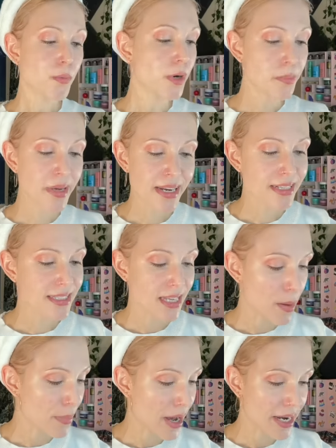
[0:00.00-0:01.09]
when am I gonna
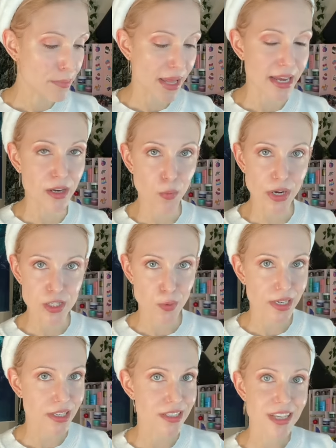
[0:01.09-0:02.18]
stop buying black and white
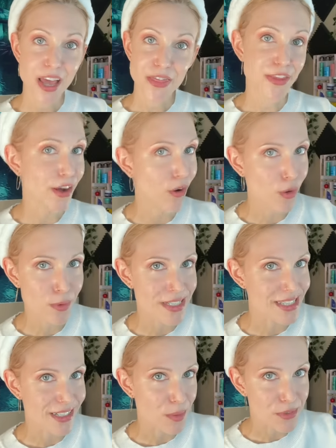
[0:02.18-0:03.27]
sweaters? They always
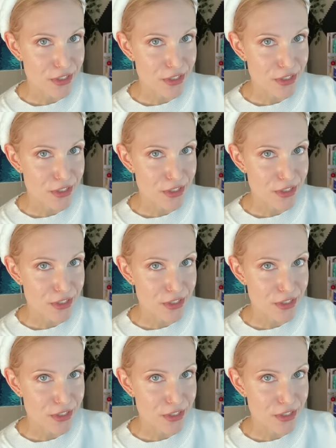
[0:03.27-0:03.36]
end up